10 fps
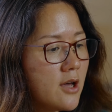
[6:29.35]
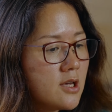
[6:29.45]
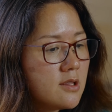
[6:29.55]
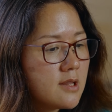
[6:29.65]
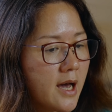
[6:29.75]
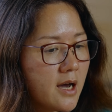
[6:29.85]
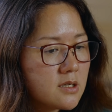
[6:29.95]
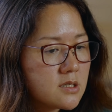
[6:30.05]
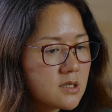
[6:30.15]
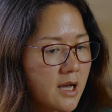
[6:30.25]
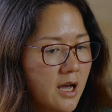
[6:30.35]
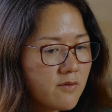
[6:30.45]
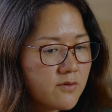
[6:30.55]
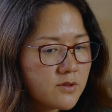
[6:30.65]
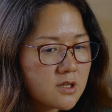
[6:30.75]
I think that
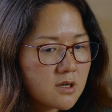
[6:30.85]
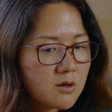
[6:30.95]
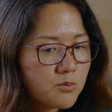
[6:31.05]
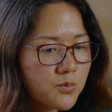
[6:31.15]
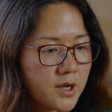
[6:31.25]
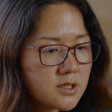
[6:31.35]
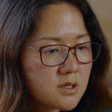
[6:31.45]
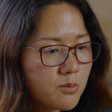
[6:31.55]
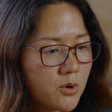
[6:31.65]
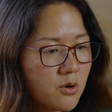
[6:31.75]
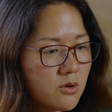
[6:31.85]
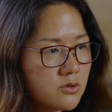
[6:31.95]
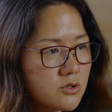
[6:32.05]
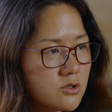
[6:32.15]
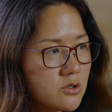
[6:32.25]
have the
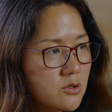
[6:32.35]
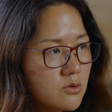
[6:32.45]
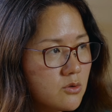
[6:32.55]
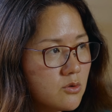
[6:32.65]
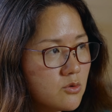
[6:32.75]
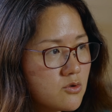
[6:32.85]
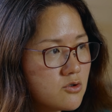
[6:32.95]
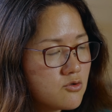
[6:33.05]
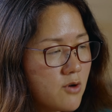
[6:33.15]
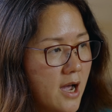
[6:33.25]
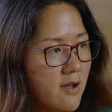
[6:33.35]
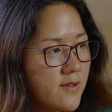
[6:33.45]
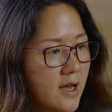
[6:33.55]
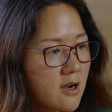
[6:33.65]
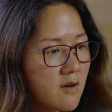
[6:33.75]
principle to drive that